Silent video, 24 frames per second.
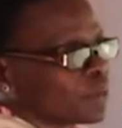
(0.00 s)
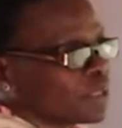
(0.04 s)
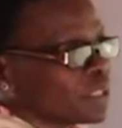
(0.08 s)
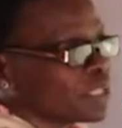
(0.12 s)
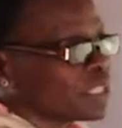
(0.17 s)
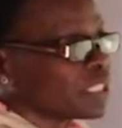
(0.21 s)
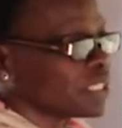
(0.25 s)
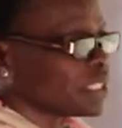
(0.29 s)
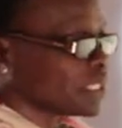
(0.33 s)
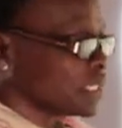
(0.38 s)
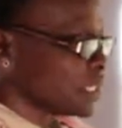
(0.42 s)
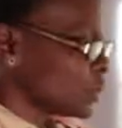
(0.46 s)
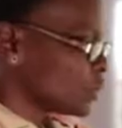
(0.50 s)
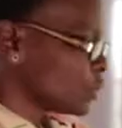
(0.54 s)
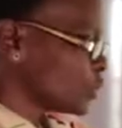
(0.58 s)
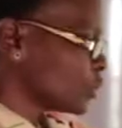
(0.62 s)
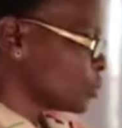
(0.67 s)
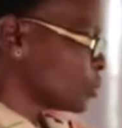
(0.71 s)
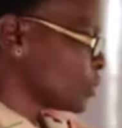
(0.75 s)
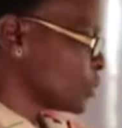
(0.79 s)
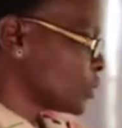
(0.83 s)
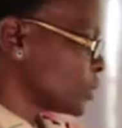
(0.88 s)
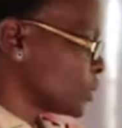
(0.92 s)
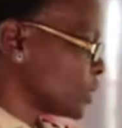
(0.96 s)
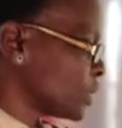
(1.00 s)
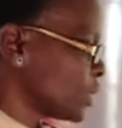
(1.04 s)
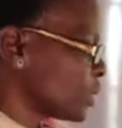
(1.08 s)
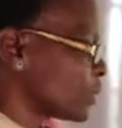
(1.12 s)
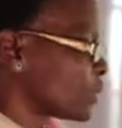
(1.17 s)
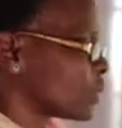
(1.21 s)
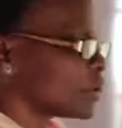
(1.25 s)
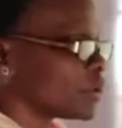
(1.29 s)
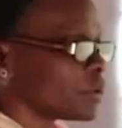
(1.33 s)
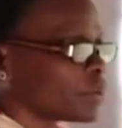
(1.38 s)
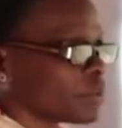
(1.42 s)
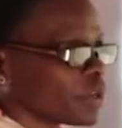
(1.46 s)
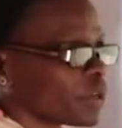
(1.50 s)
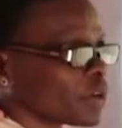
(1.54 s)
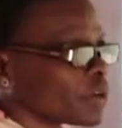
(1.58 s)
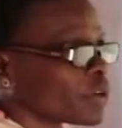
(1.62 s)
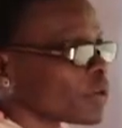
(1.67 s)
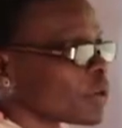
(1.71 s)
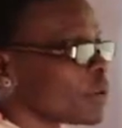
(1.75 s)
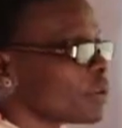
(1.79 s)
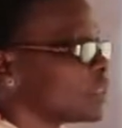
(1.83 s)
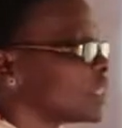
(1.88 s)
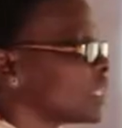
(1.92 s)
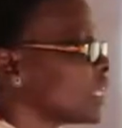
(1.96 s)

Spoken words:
distinguish between economic growth